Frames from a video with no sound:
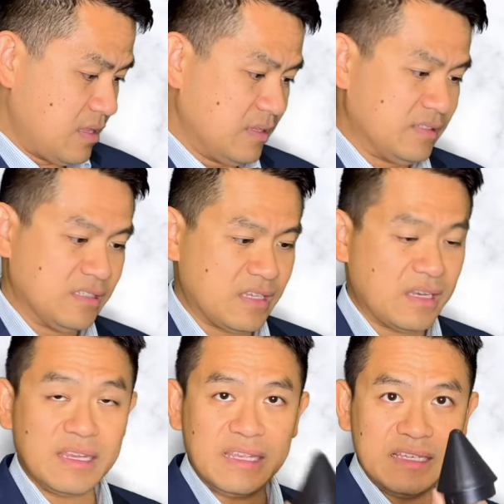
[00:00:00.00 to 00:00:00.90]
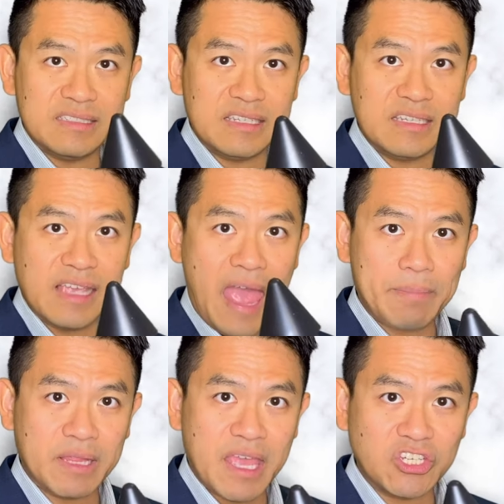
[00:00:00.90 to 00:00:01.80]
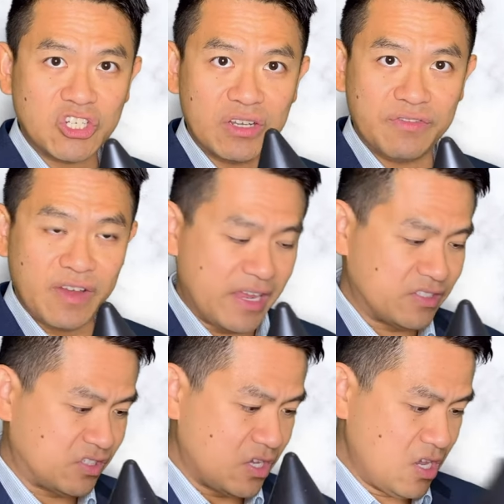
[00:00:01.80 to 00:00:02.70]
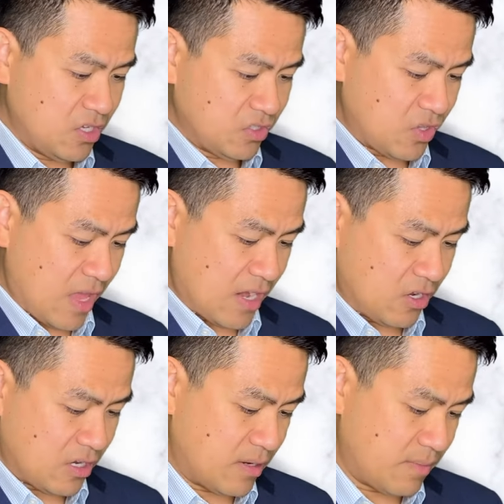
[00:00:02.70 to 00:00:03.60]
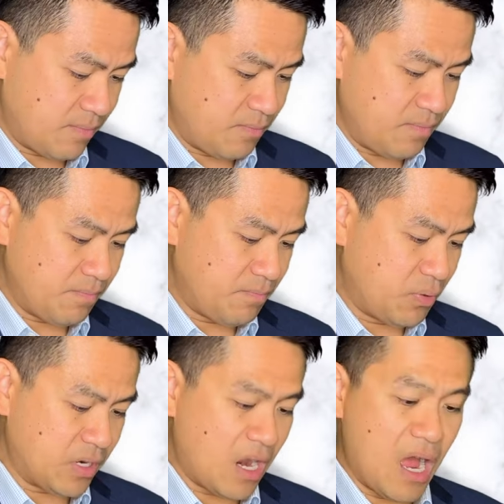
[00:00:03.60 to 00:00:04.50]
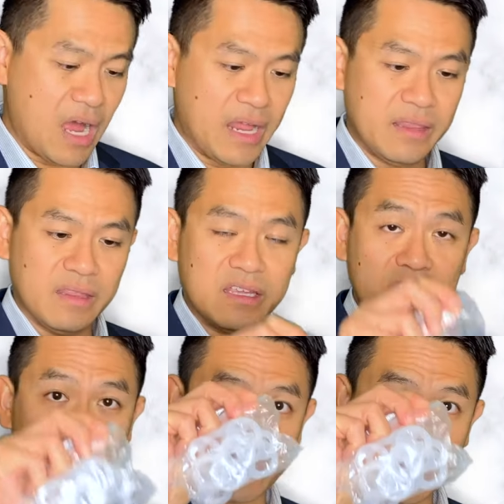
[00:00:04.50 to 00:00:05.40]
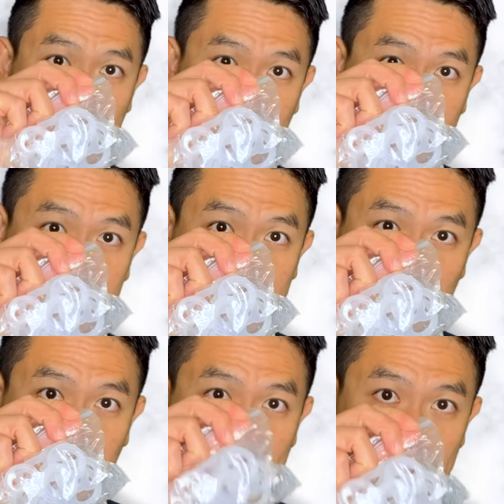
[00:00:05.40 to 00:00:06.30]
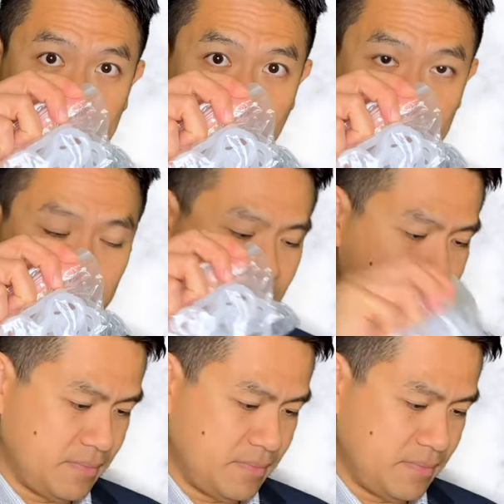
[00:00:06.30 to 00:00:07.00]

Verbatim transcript: This is an easy application device so that you can put on the constriction rings without a problem.